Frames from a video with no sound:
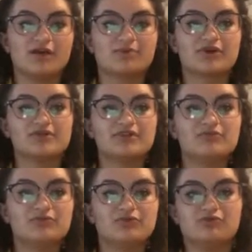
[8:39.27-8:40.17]

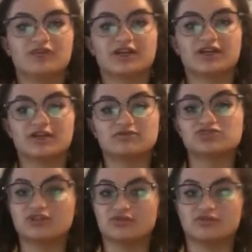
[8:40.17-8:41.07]
President Moon and Kim
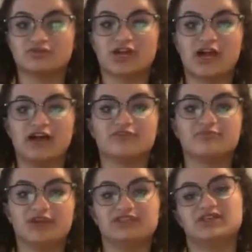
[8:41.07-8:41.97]
Jong-un have
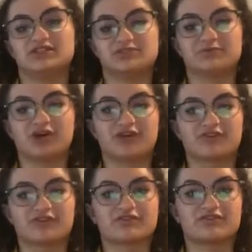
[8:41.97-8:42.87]
made tangible
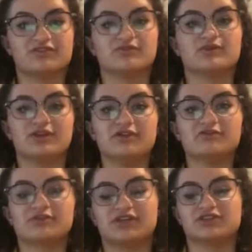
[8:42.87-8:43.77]
efforts to
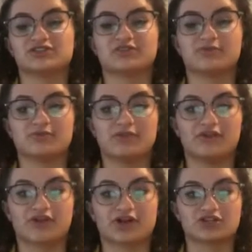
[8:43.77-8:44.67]
ease relations
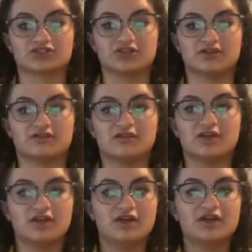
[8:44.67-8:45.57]
between their countries.
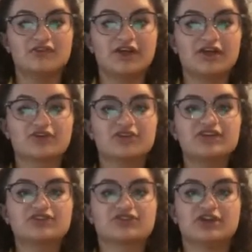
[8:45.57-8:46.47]
They
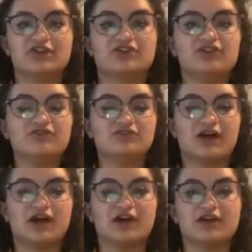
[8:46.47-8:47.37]
agreed to create a
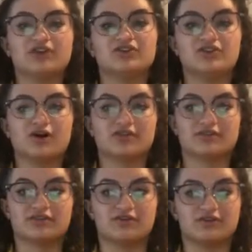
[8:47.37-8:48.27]
no-fly and
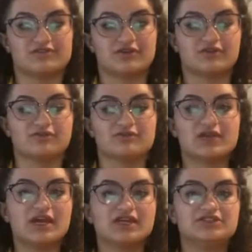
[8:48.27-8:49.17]
no-hostility zones,
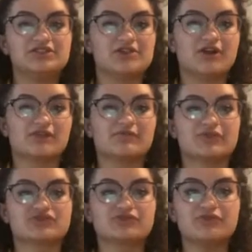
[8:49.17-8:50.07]
disarm
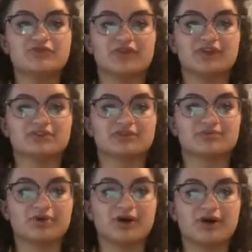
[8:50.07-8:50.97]
the truce village of
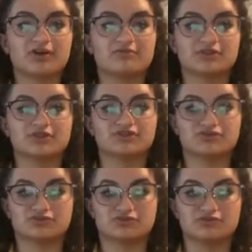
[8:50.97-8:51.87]

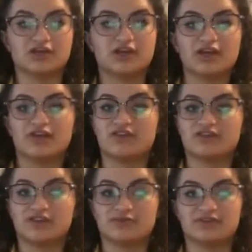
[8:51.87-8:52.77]
Panmunjom in the
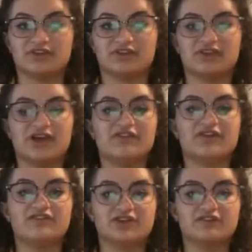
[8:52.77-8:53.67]
DMZ, and
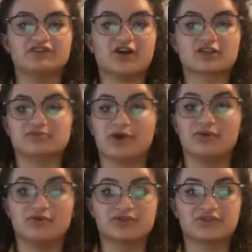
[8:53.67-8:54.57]
they've even talked about
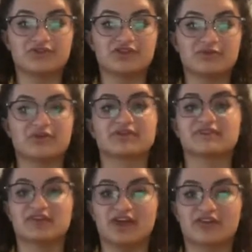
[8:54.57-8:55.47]
hosting the Olympics
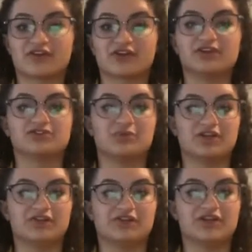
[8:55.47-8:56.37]
together in
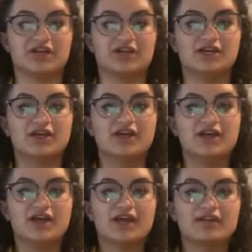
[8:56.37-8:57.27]
2030.
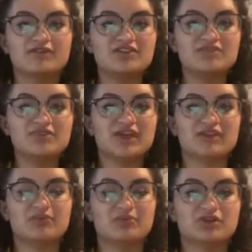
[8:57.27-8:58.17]
It seems
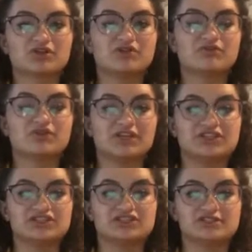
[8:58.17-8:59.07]
like the political
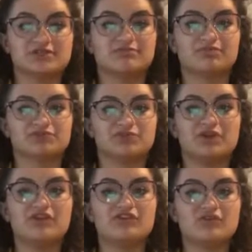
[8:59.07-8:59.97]
relationship
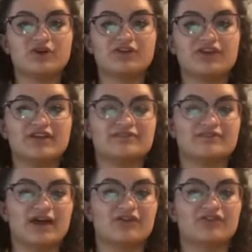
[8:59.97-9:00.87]
between the North and
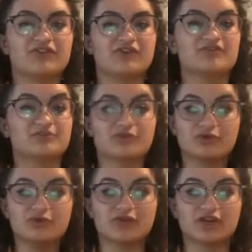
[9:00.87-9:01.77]
South is
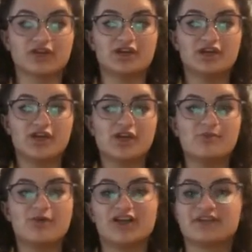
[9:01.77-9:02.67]
improving,
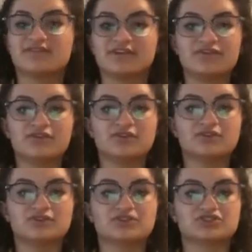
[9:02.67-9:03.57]
but it's
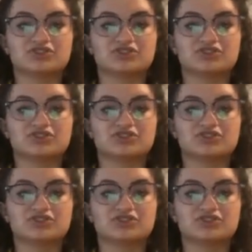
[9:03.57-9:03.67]
difficult to